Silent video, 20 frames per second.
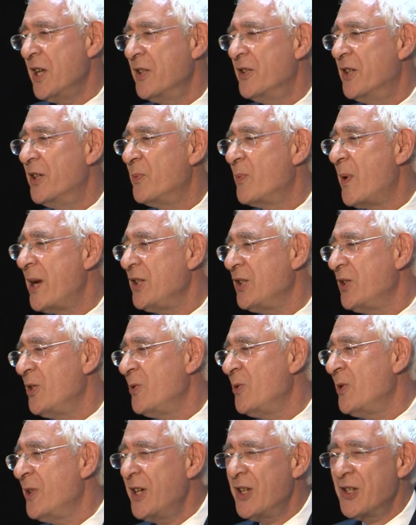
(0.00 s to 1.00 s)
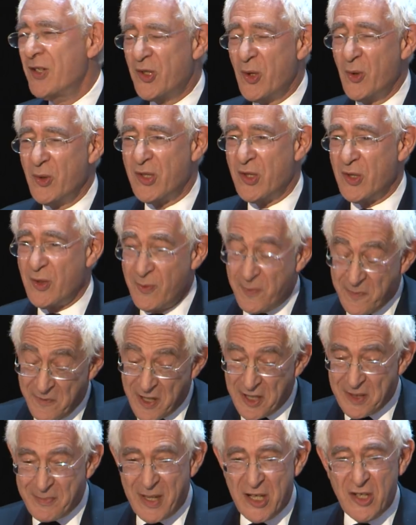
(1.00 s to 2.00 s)
that when you talk to
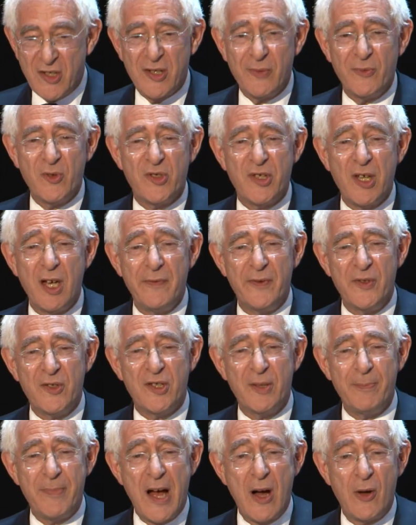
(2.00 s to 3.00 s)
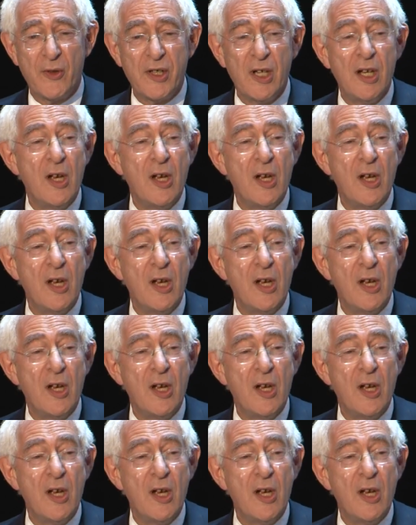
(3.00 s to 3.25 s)
very many civil servants about